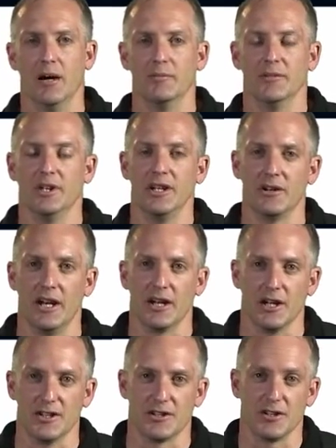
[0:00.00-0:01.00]
Integrated
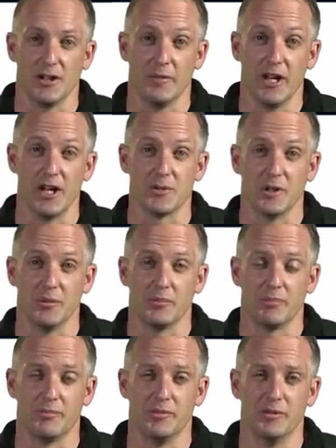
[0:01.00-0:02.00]
coastal zone management
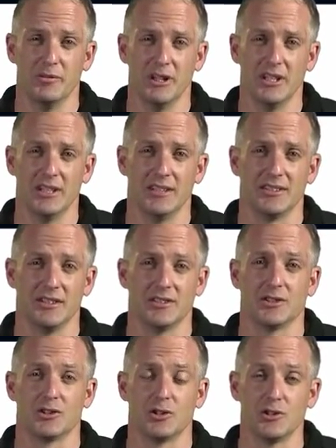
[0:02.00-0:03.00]
really is an
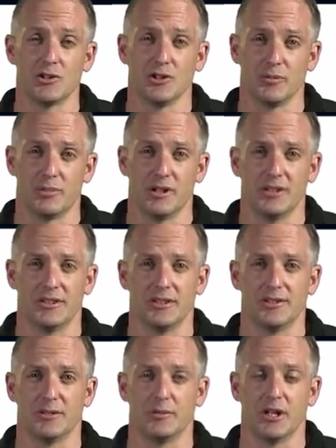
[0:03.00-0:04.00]
institutional
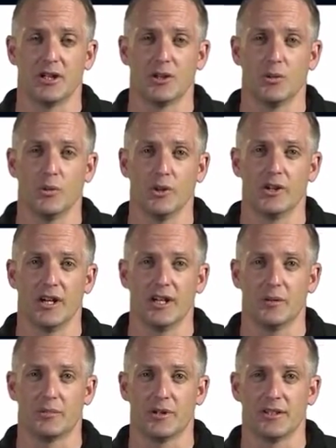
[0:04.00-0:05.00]
process about
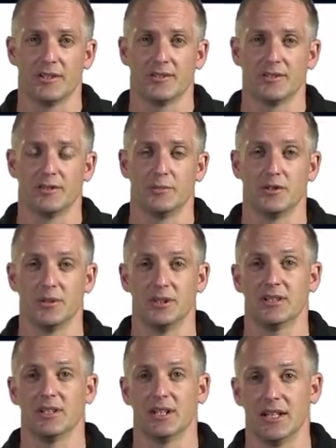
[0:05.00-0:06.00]
coordinating practices between
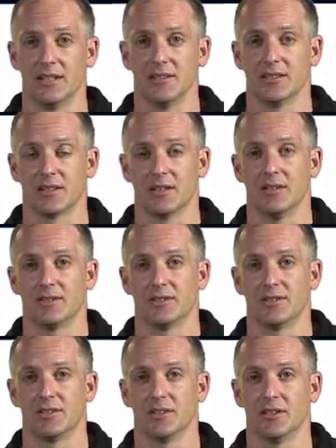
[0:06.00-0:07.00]
the land and the coast,
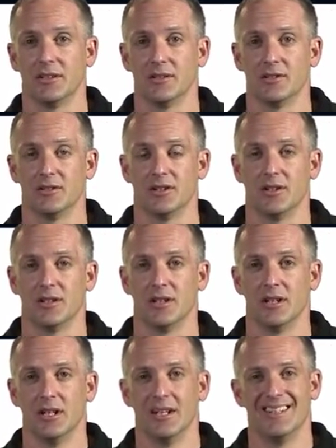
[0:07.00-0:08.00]
so that
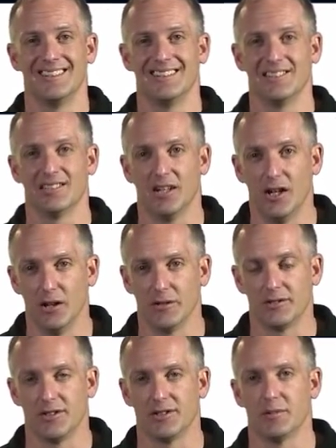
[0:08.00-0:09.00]
there's a whole of
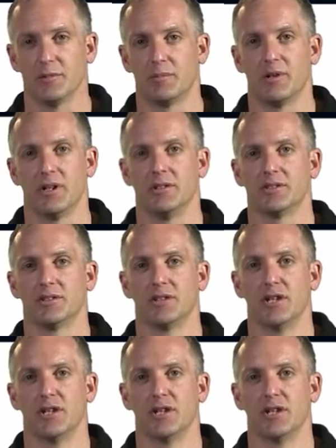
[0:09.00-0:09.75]
system approach